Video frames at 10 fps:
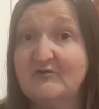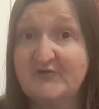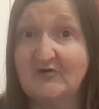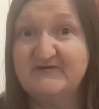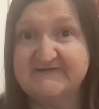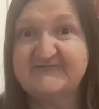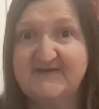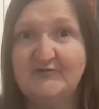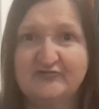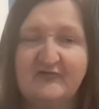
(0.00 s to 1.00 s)
proper
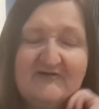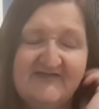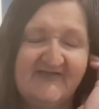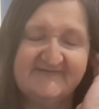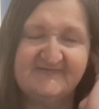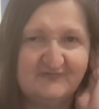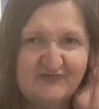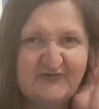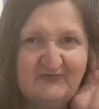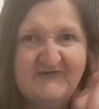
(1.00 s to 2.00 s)
disabled toilets, so it
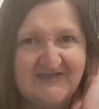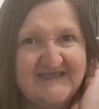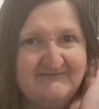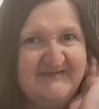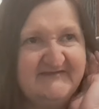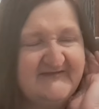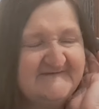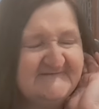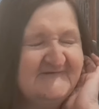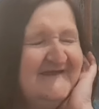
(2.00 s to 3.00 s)
wouldn't really have been an
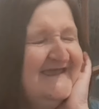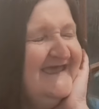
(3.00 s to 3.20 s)
issue.